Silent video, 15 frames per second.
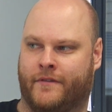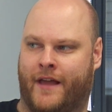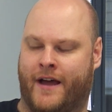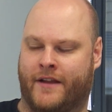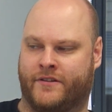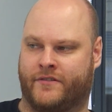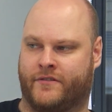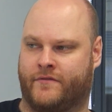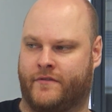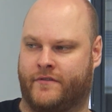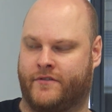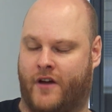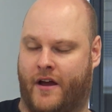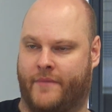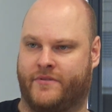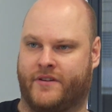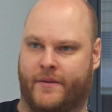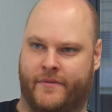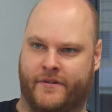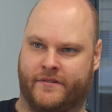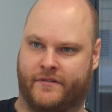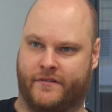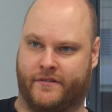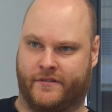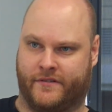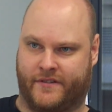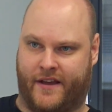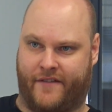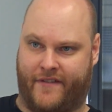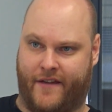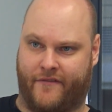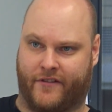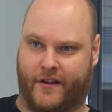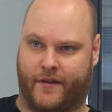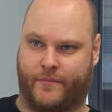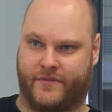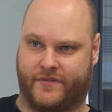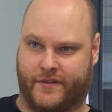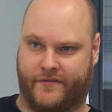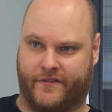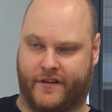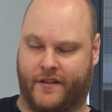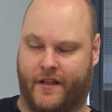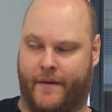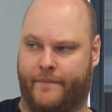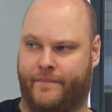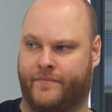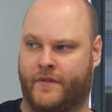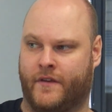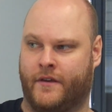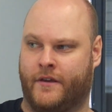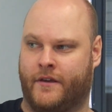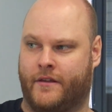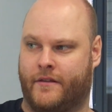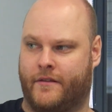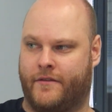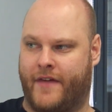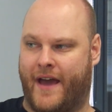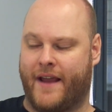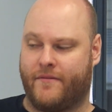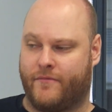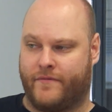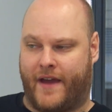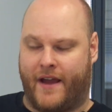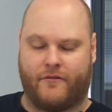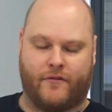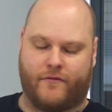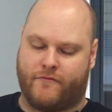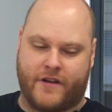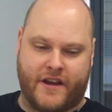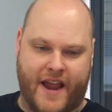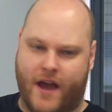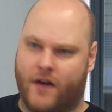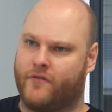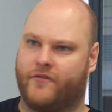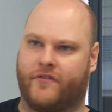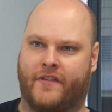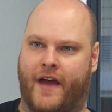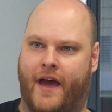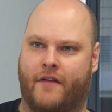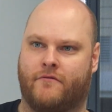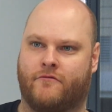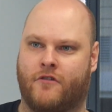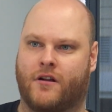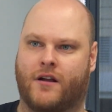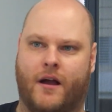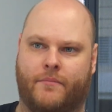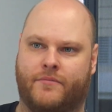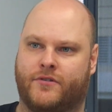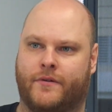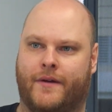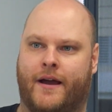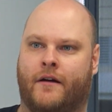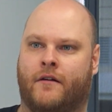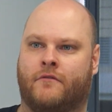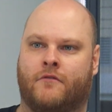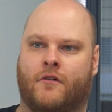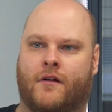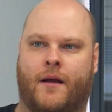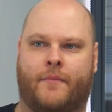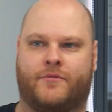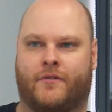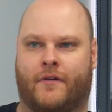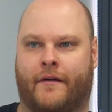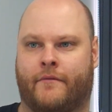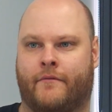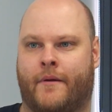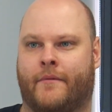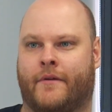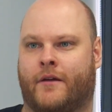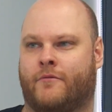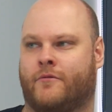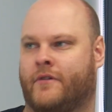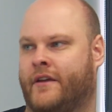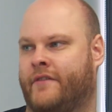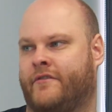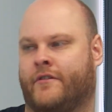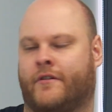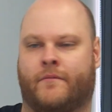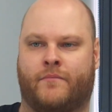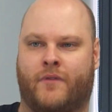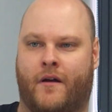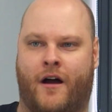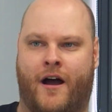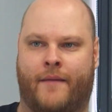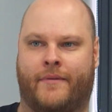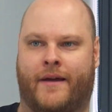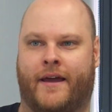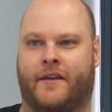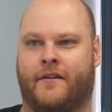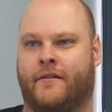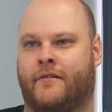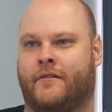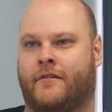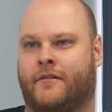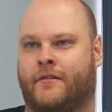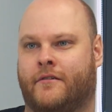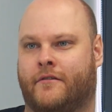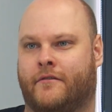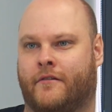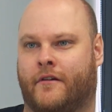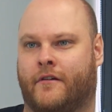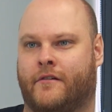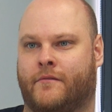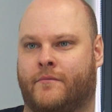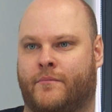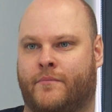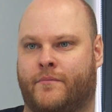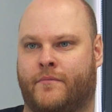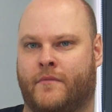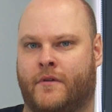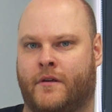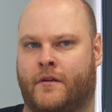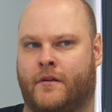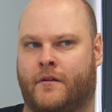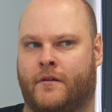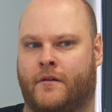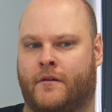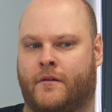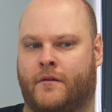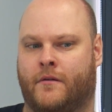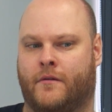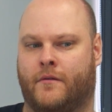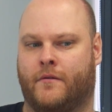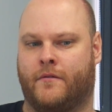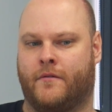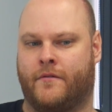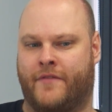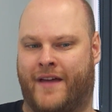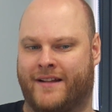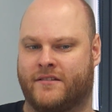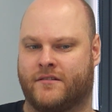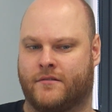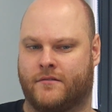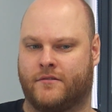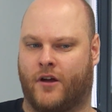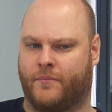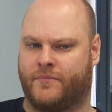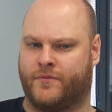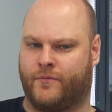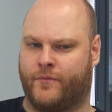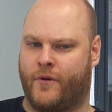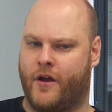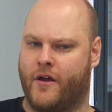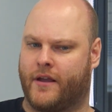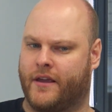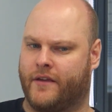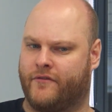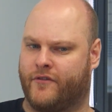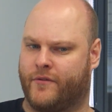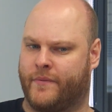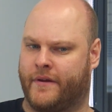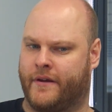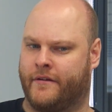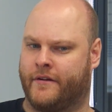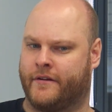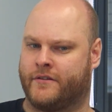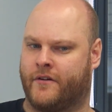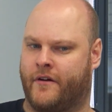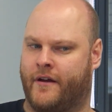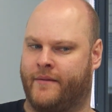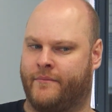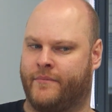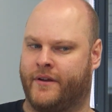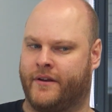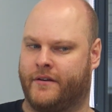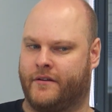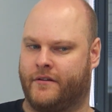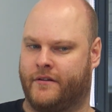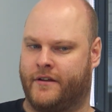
largest timeshare businesses in South Africa, Pacific Club. They they were renowned for that. Rock up to our rock up to our webinar. We'll give you an iPad. Yeah. Right. Yeah. Yep. Yeah. That so, stopped working for a period of time, but